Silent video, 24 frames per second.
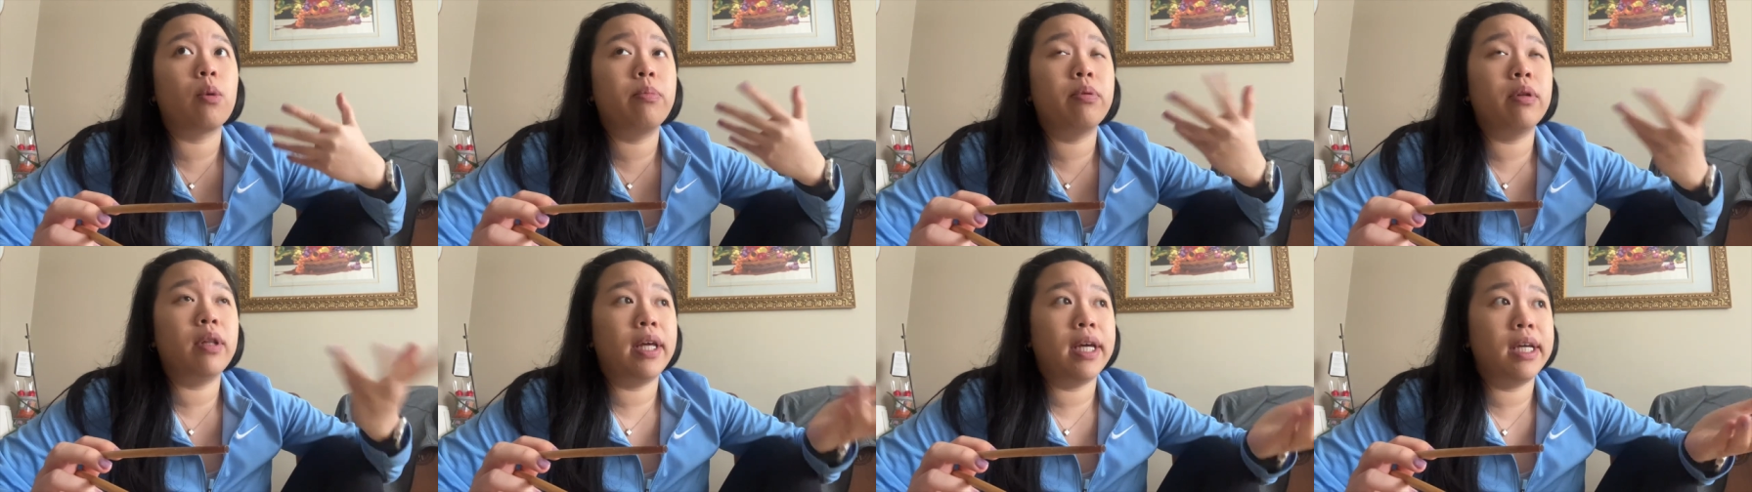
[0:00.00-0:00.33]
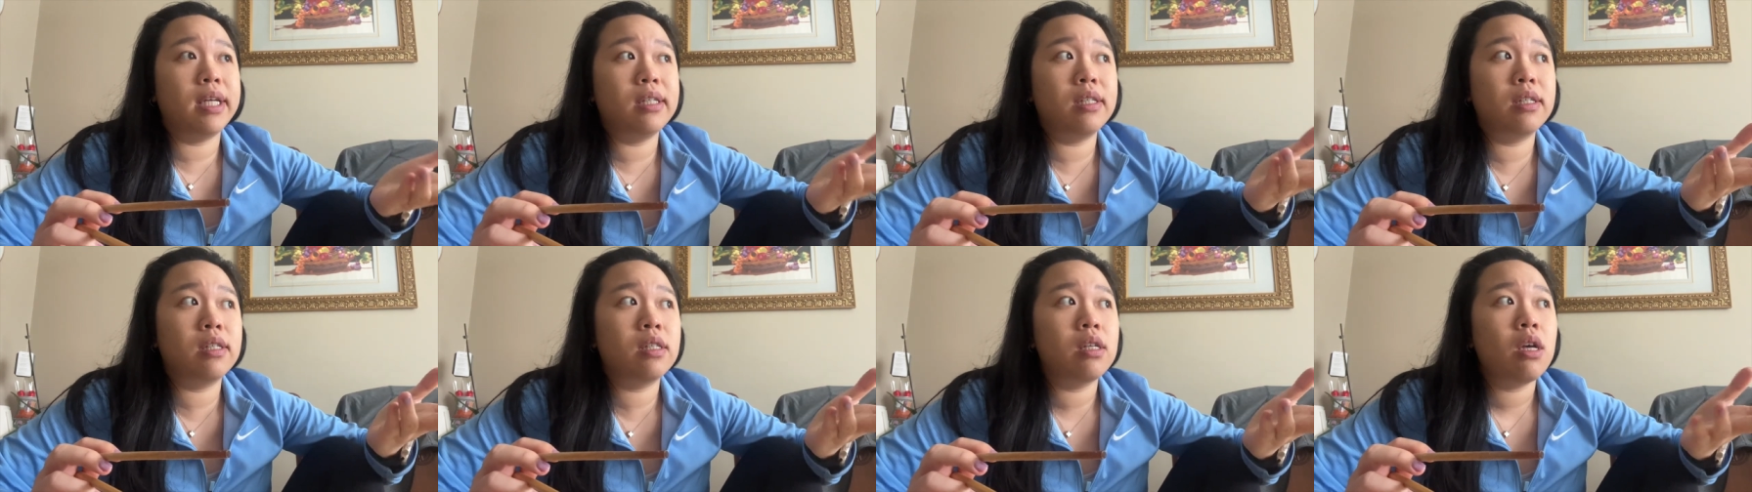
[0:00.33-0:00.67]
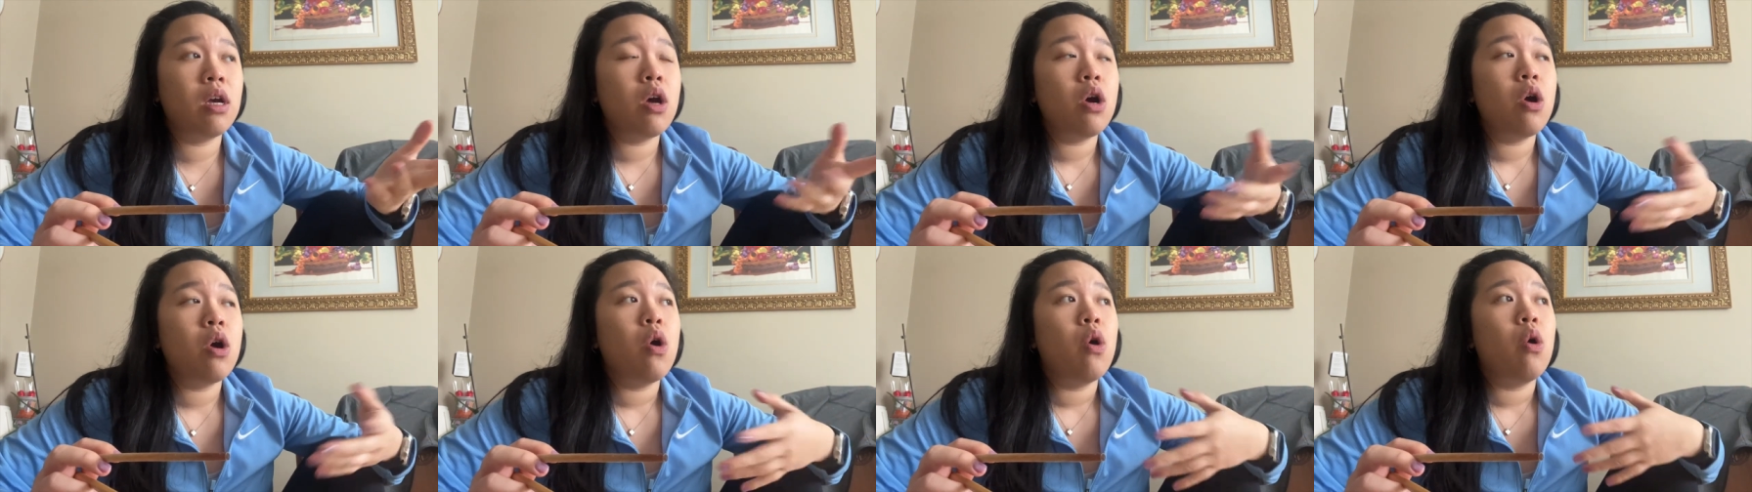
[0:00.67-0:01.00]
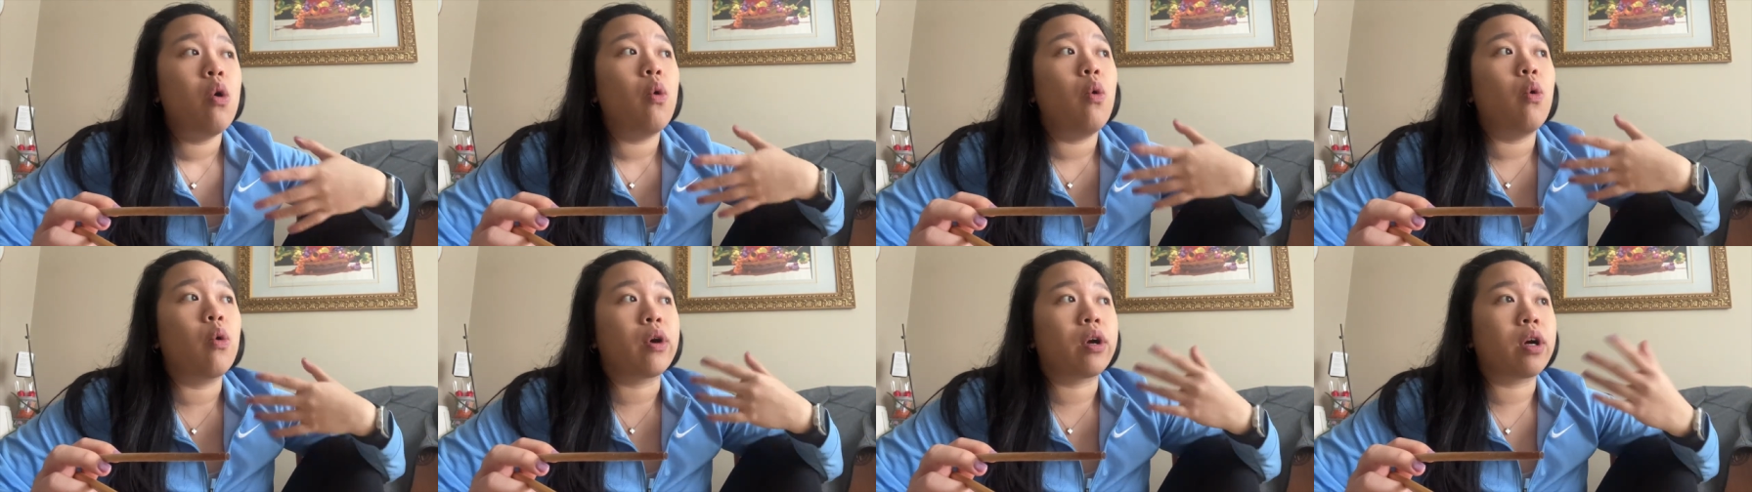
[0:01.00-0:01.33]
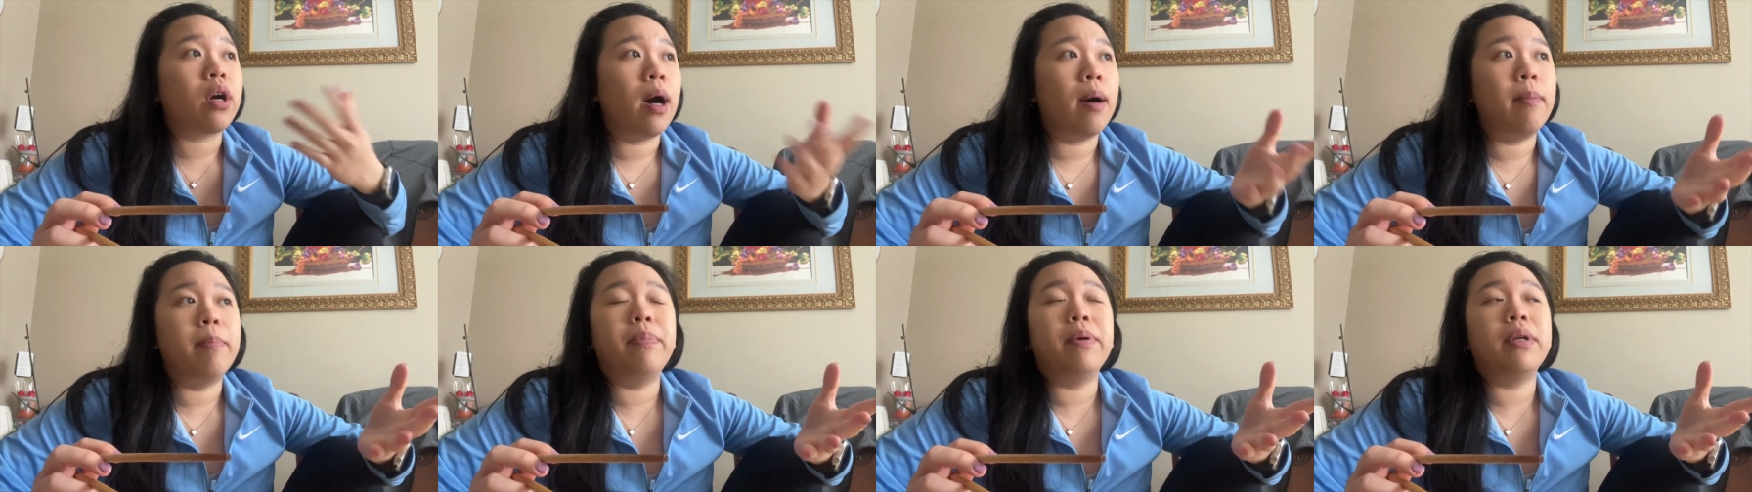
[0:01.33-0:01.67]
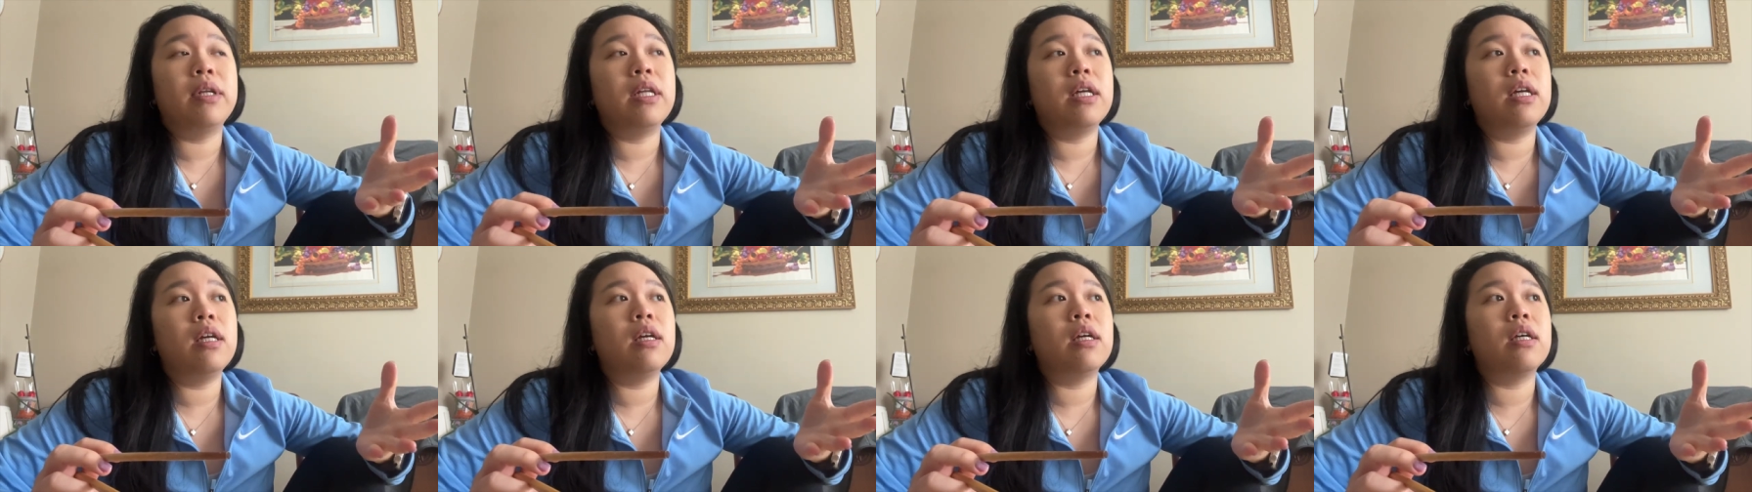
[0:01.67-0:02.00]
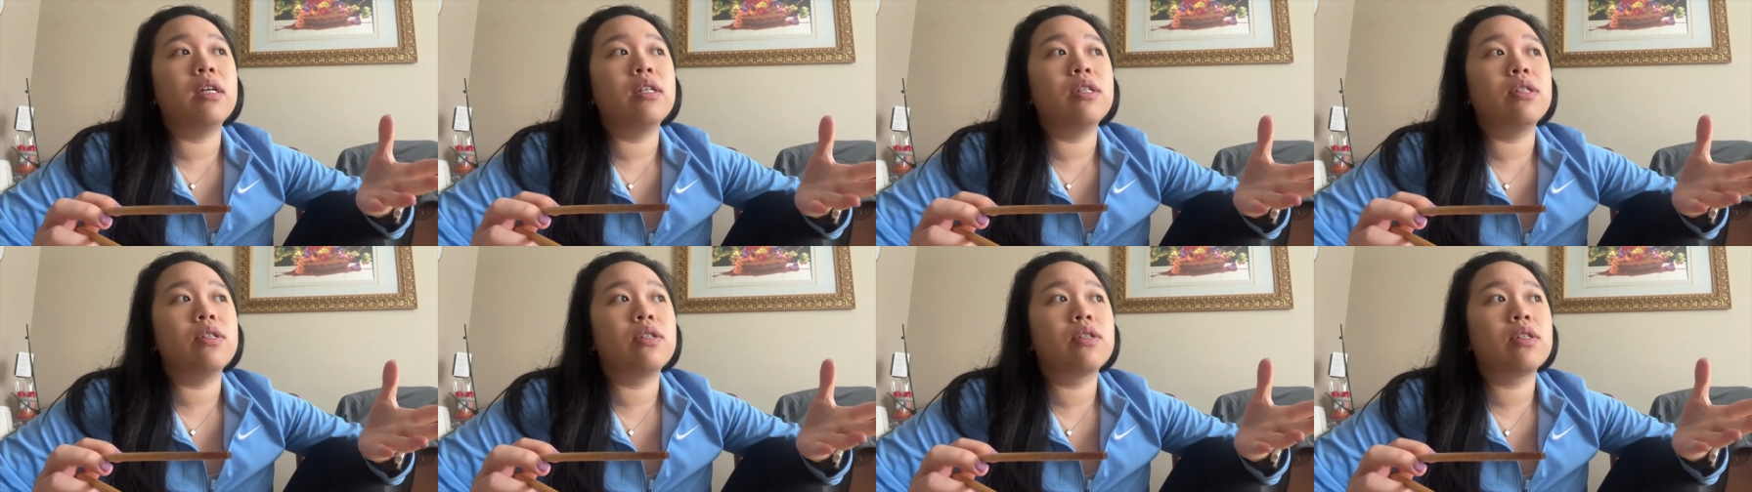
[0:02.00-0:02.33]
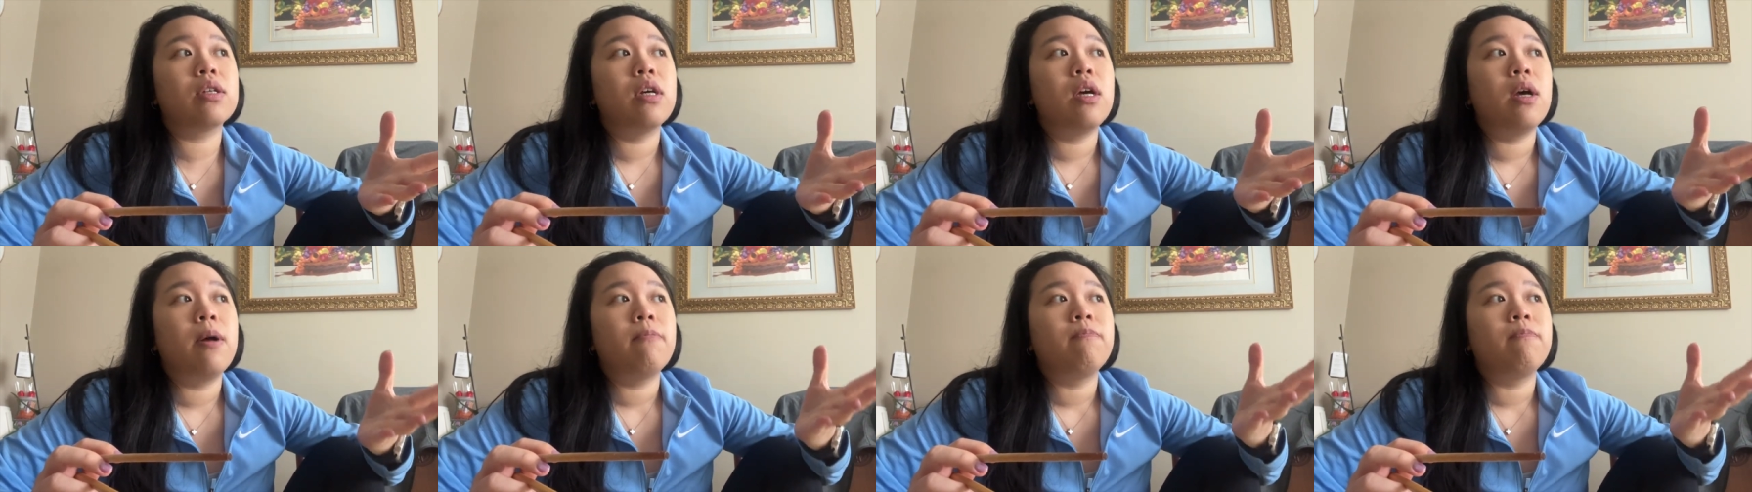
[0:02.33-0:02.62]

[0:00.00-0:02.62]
place or company is